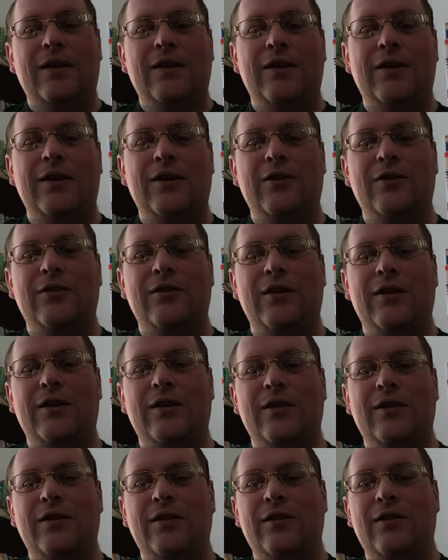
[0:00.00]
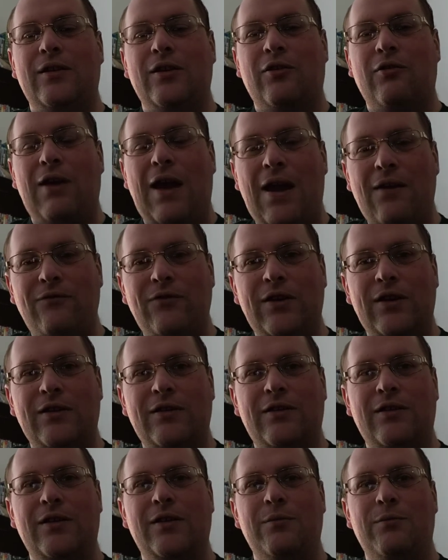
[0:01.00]
You know, the, the
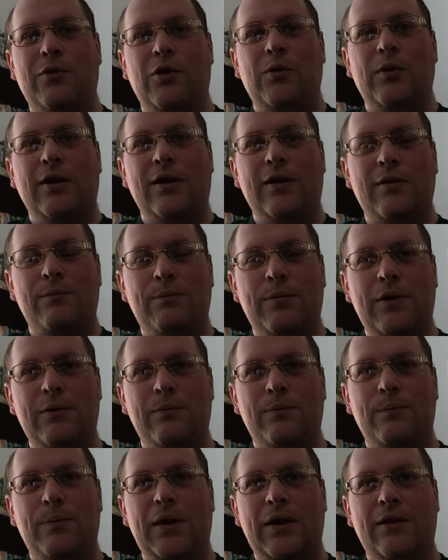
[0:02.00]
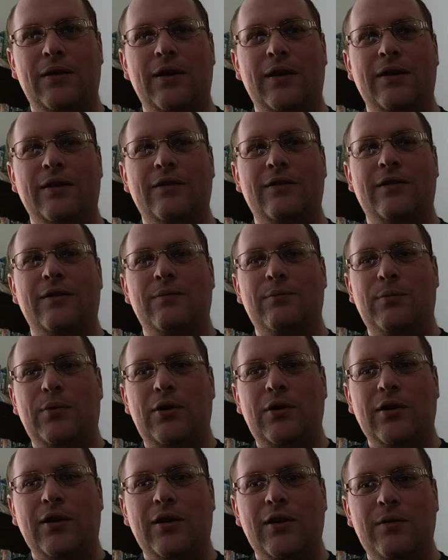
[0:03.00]
graphics and the blowing up buildings and
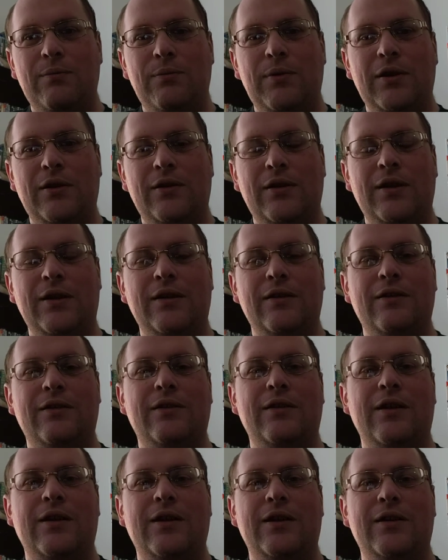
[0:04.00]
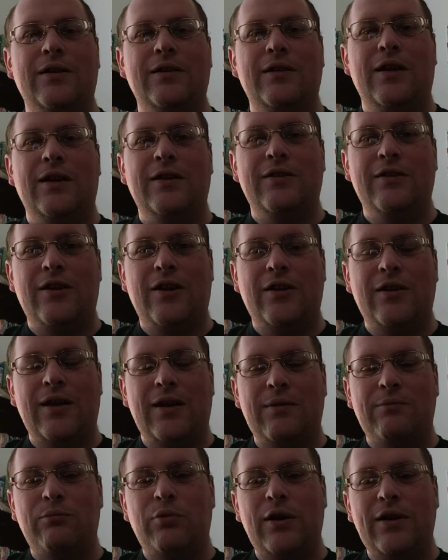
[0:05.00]
burning of the buildings uh, isn't all
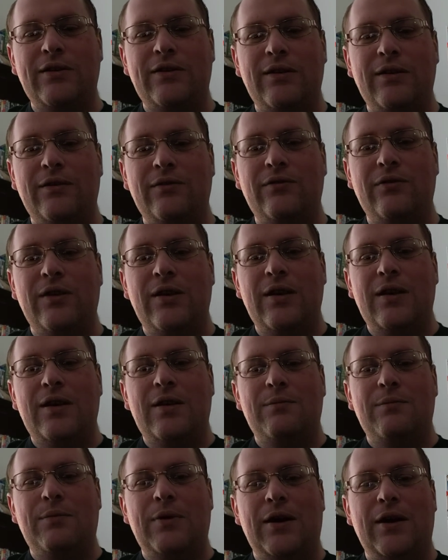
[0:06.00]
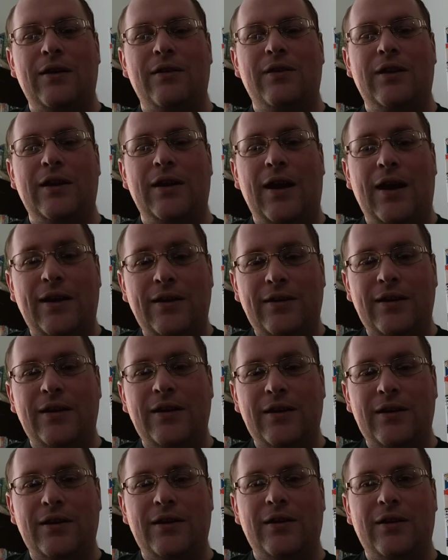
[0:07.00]
that impressive, but the
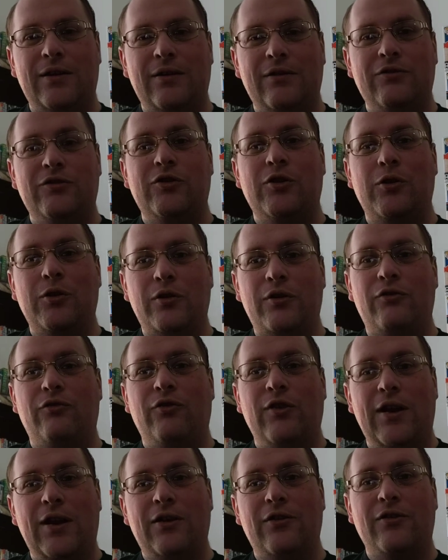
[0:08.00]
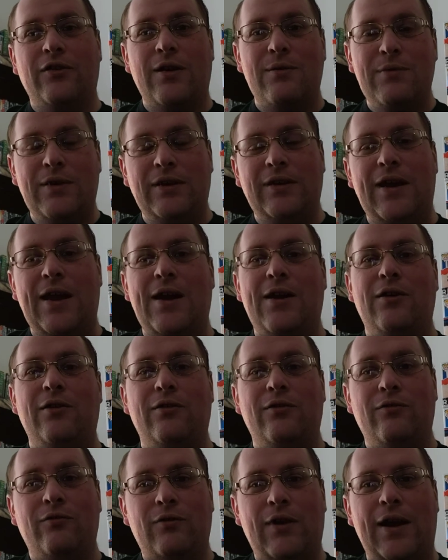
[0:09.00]
idea of solar flares coming
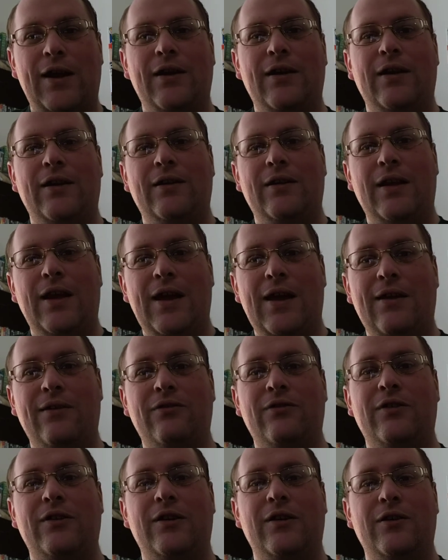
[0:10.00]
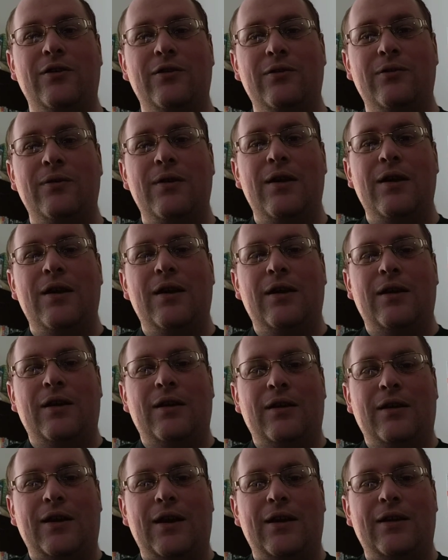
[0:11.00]
down right and left, you know,
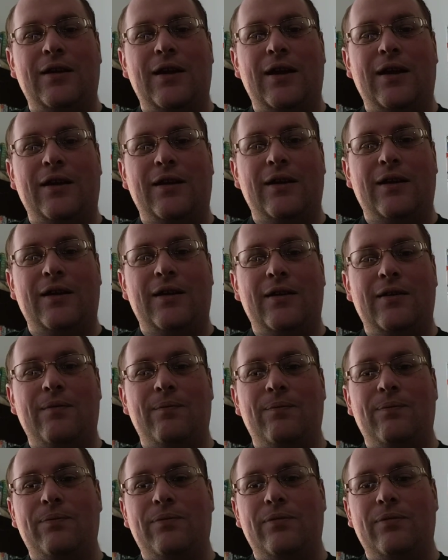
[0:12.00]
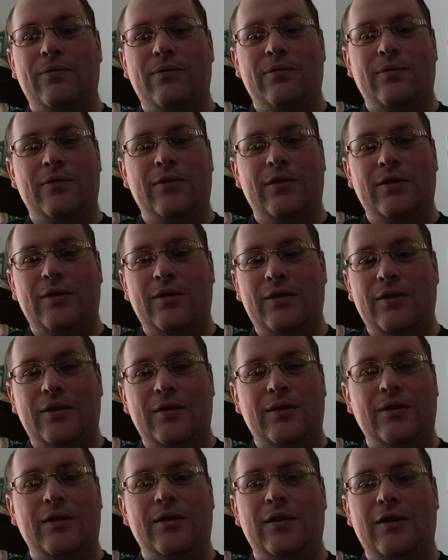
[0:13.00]
kind of like, uh,
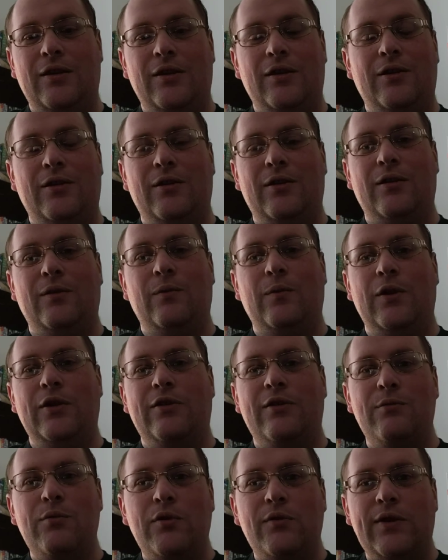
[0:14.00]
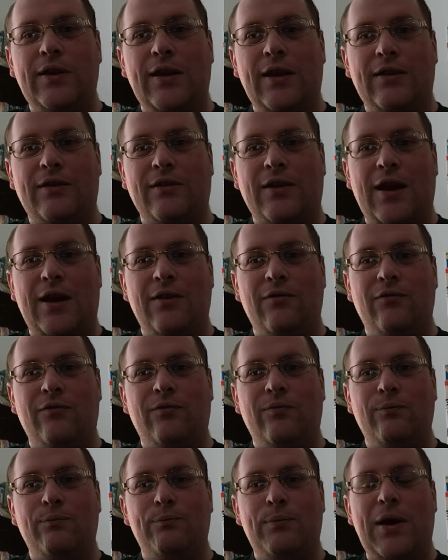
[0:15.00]
you know, what's a movie that's kind of
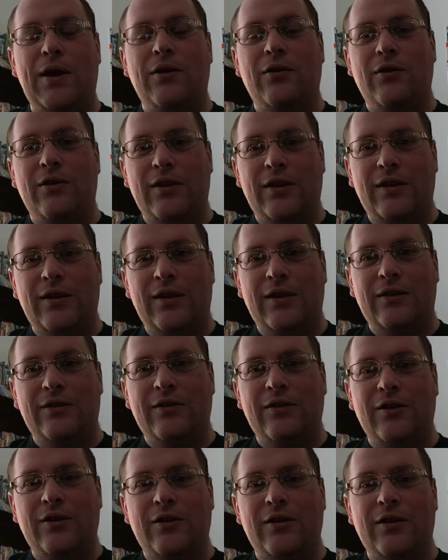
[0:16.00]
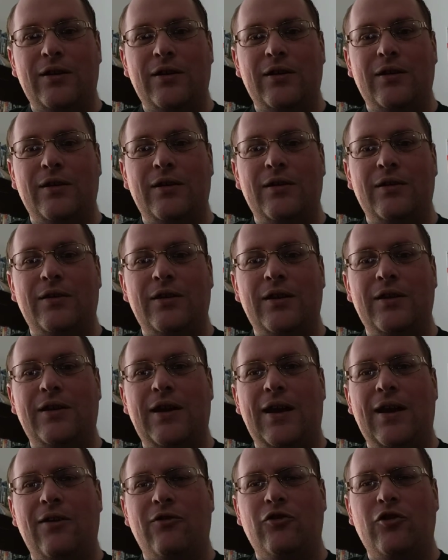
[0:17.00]
better than this? You know, the the
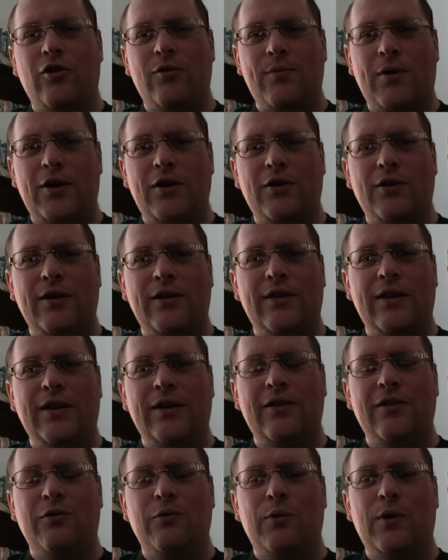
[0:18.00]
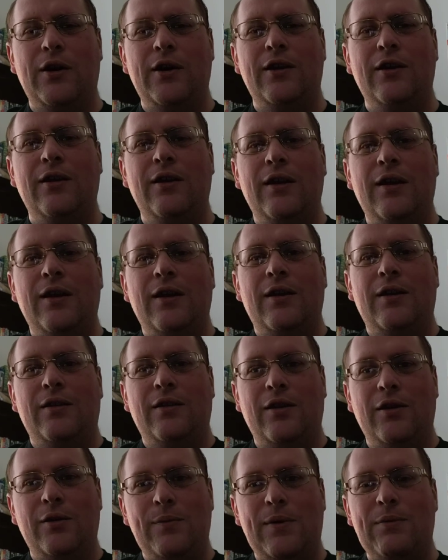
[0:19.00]
day after tomorrow, I think, is one. A
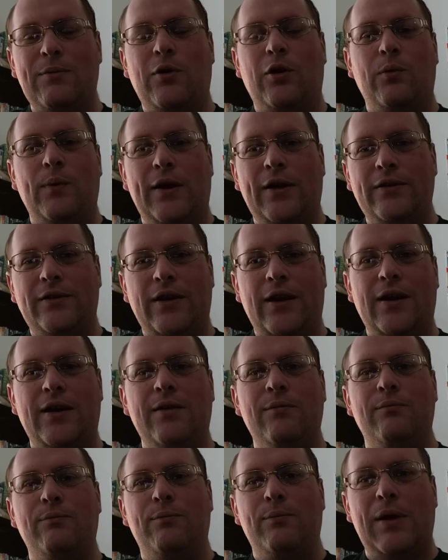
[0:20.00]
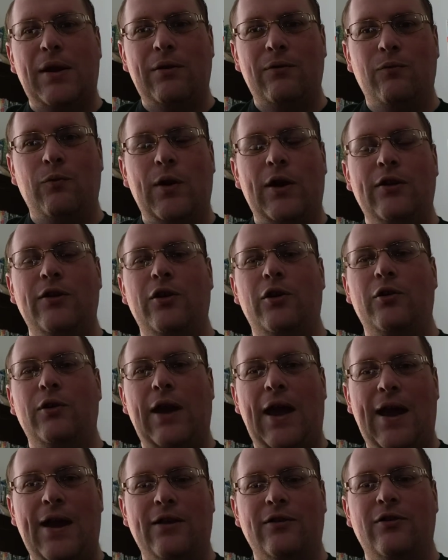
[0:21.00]
little bit more well done, but well known
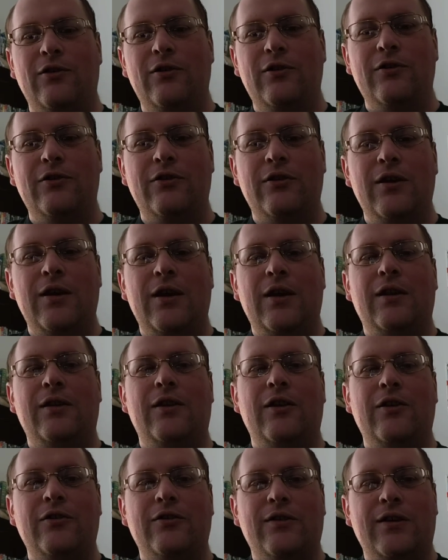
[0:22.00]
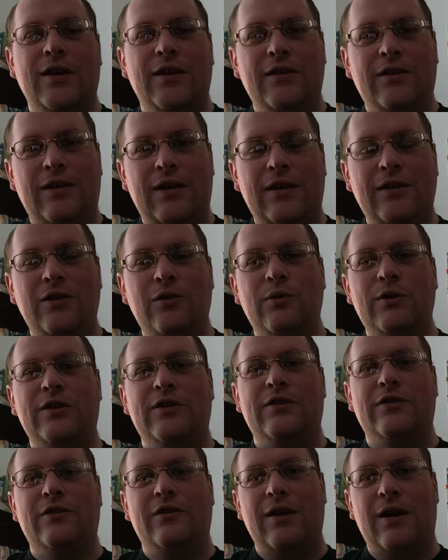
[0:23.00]
actors. There's continuous
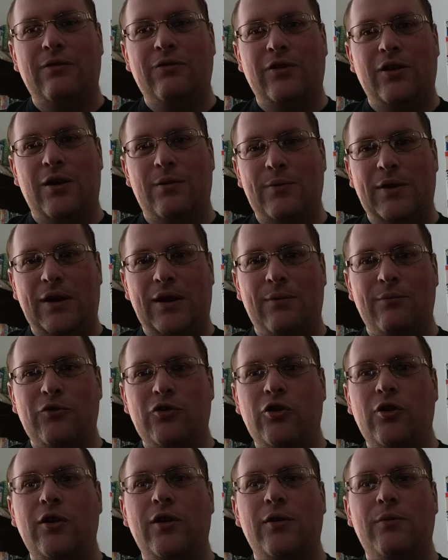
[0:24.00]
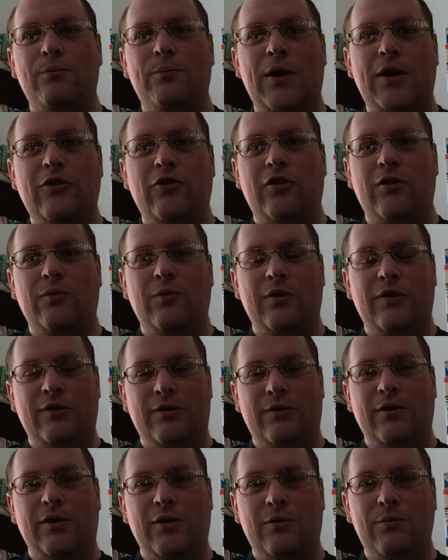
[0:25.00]
stuff coming. I'm sure their budget
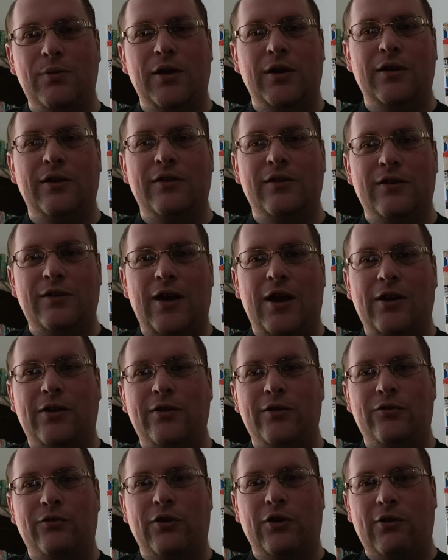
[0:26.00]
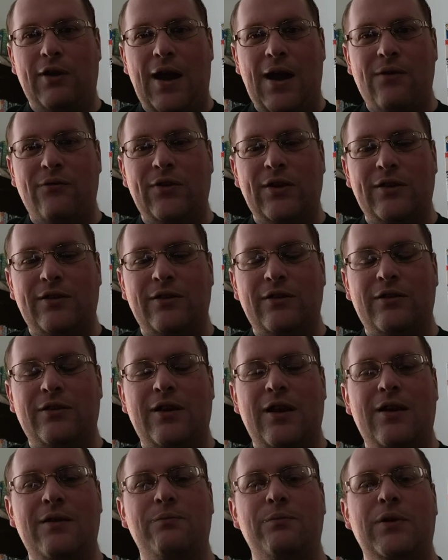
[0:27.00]
was, you know, millions of dollars for graphics and
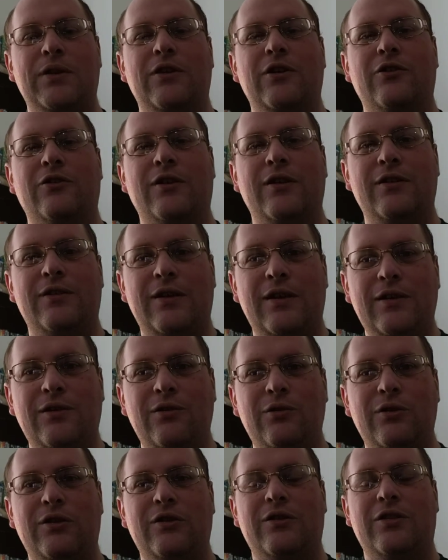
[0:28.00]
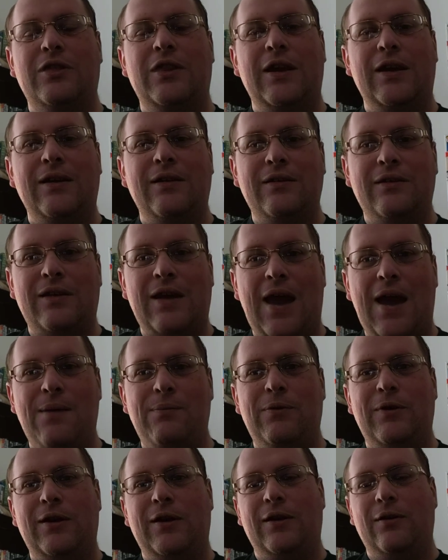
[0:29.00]
stuff, but there's continuous things
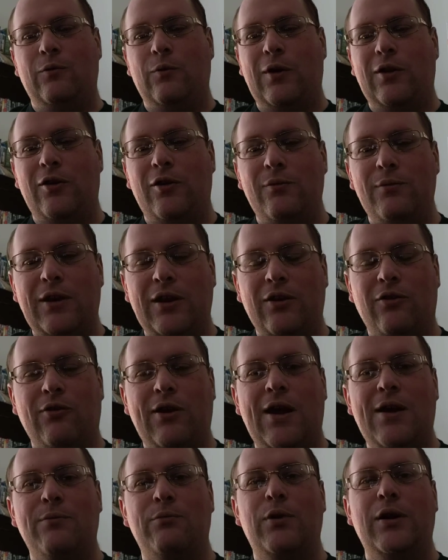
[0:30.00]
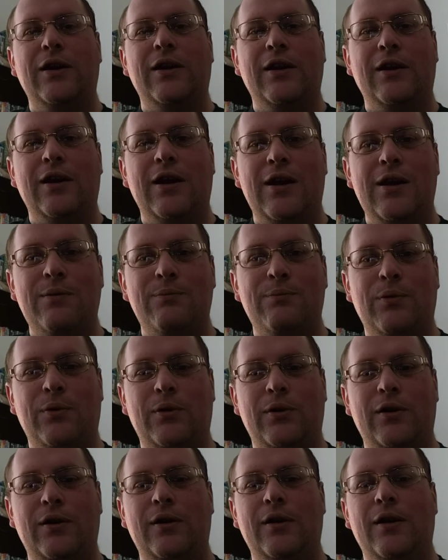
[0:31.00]
happening, whether it be the ground breaking up
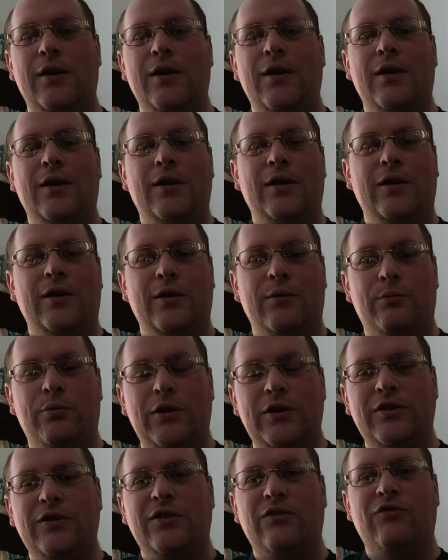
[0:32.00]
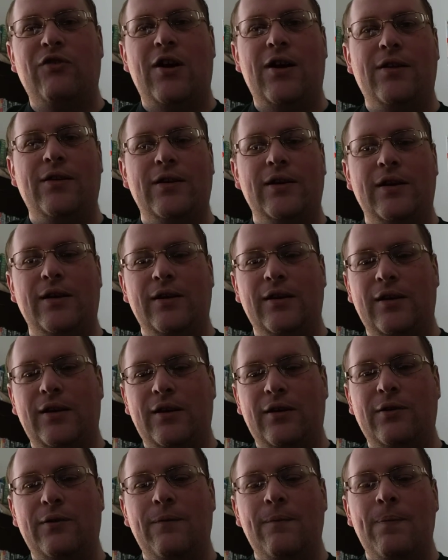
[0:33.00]
or, you know, bridges falling, you
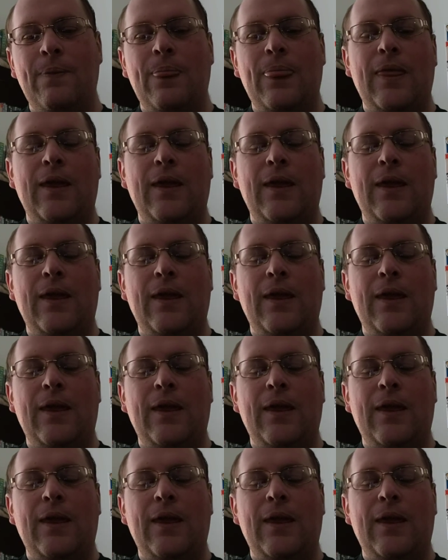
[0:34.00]
know.